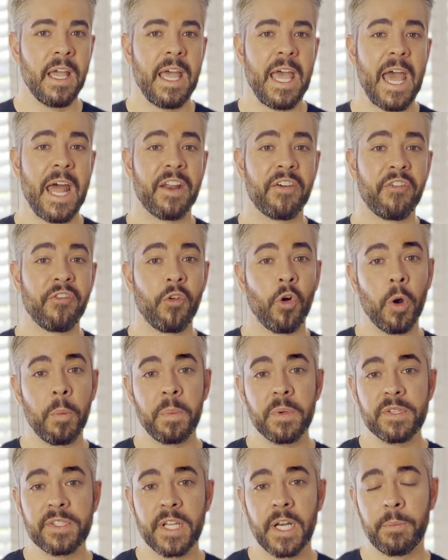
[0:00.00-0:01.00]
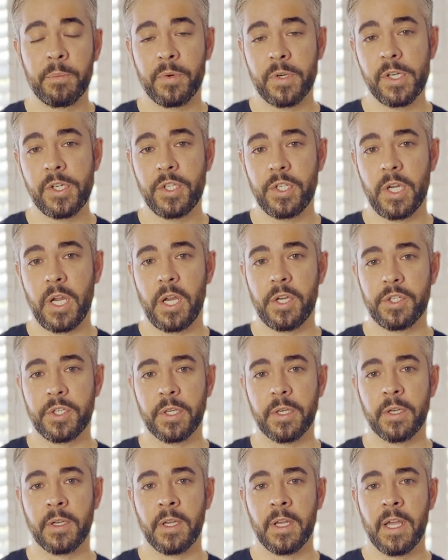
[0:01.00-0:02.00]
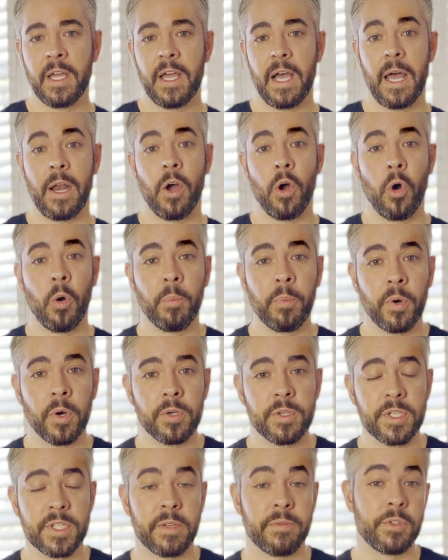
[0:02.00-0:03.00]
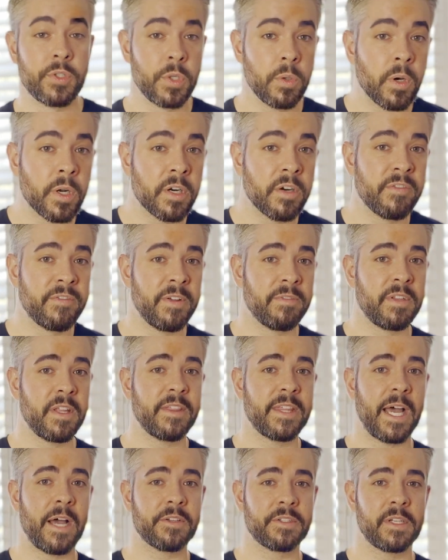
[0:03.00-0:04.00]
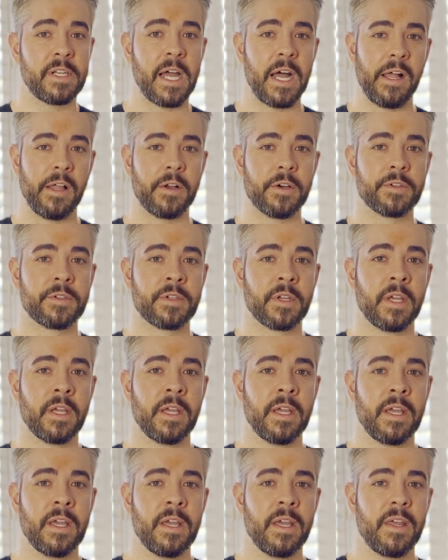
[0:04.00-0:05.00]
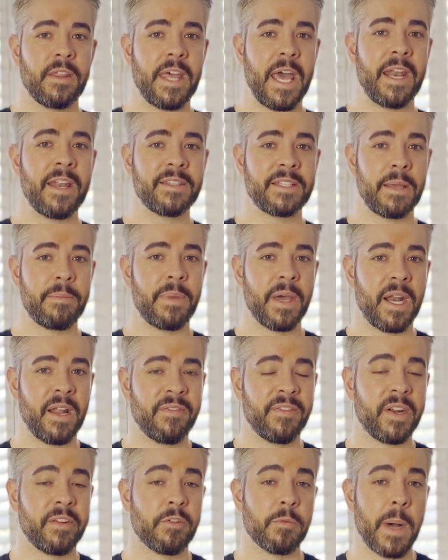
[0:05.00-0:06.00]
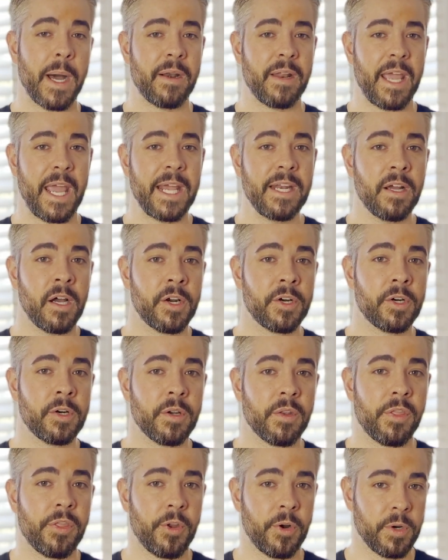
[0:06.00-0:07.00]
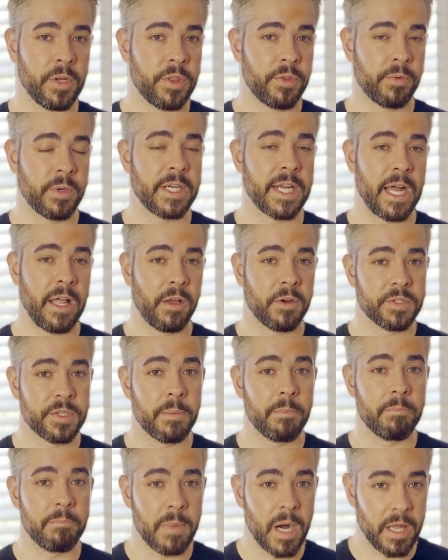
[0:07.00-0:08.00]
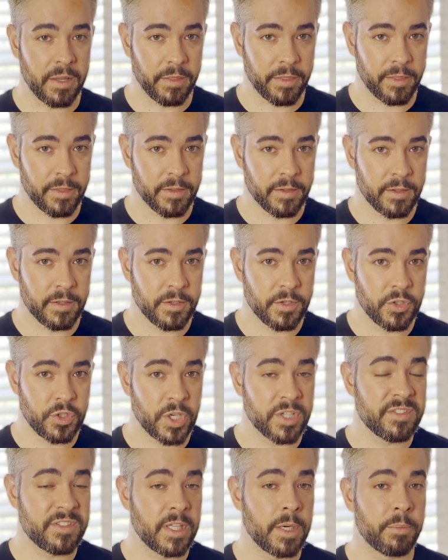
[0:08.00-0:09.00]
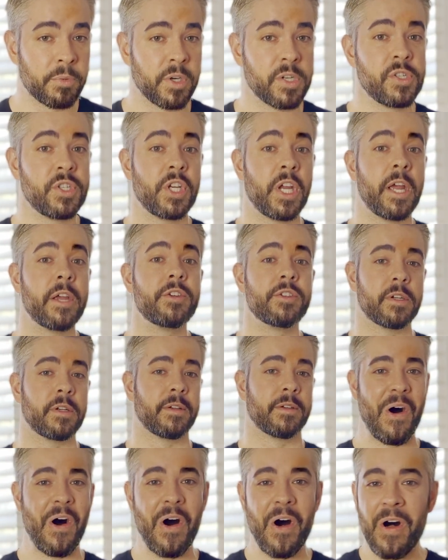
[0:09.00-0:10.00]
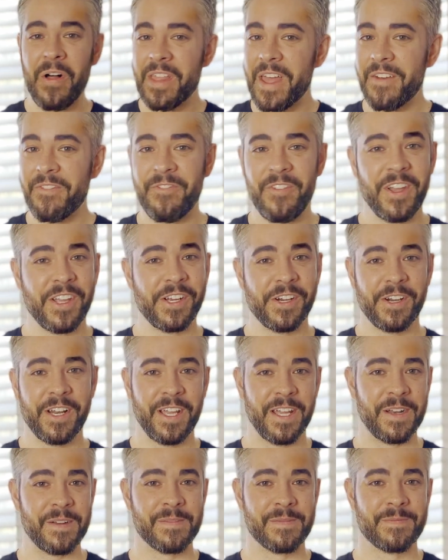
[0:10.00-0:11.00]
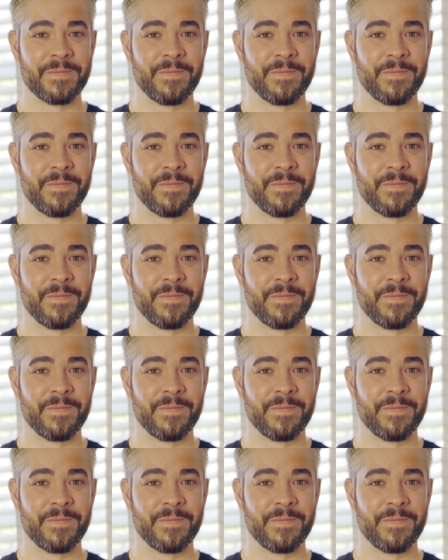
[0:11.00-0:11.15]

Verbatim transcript: At a four percent appreciation on a home purchase of two hundred fifty thousand dollars, that is a benefit of about eight hundred thirty-three dollars a month, just in appreciation. All that figured in.